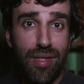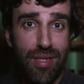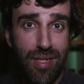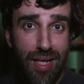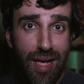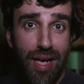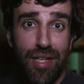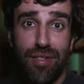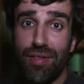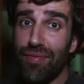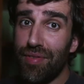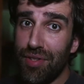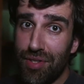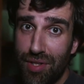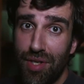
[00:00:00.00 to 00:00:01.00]
the size
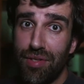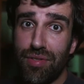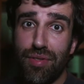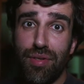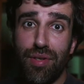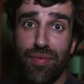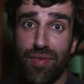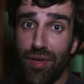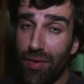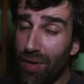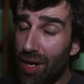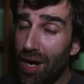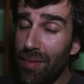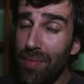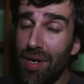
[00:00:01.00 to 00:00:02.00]
of the sensor of your
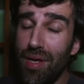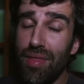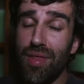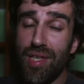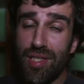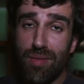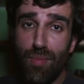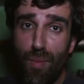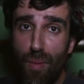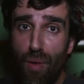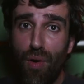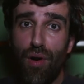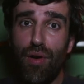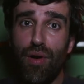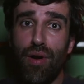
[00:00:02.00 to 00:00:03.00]
camera, the
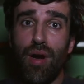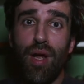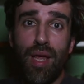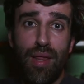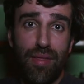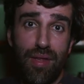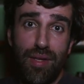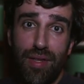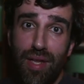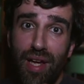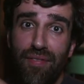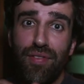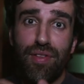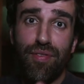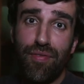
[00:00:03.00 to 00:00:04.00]
smaller the
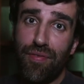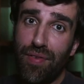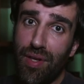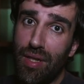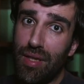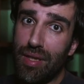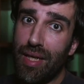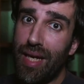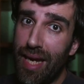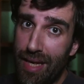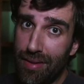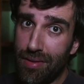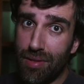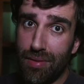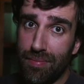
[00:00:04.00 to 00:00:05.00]
depth of field
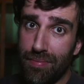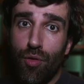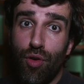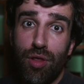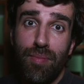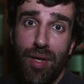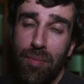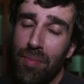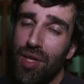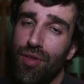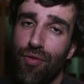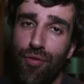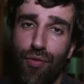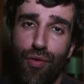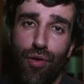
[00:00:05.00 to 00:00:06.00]
gets. With my
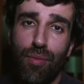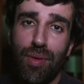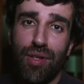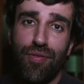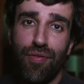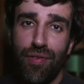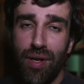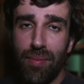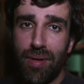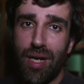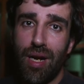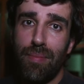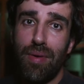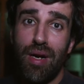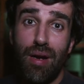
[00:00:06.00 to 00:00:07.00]
medium format film
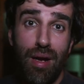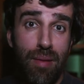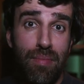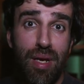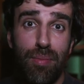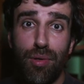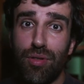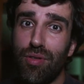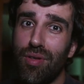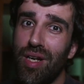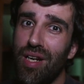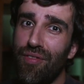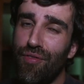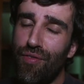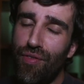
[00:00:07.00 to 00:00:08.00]
camera, I'm able to
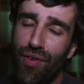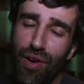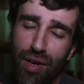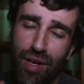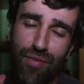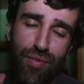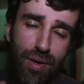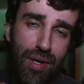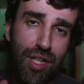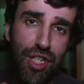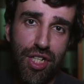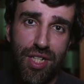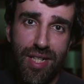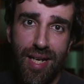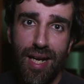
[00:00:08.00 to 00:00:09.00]
get a very, very
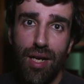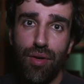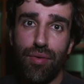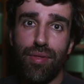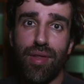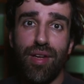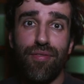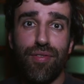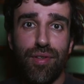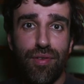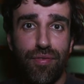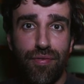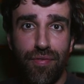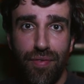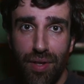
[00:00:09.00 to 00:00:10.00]
shallow depth
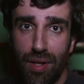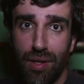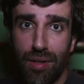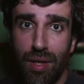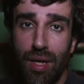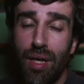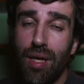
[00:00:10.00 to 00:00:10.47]
of field,